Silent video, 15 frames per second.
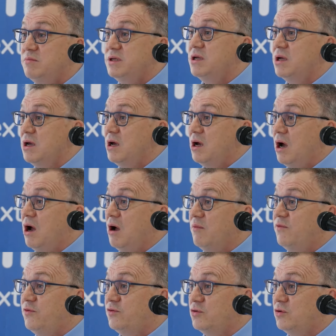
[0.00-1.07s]
be
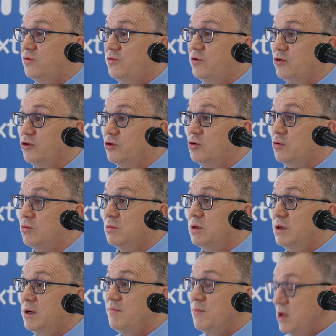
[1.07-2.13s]
harmful for the crew.
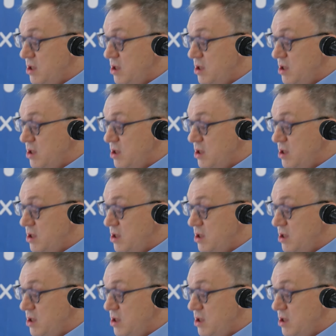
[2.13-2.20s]
Yeah?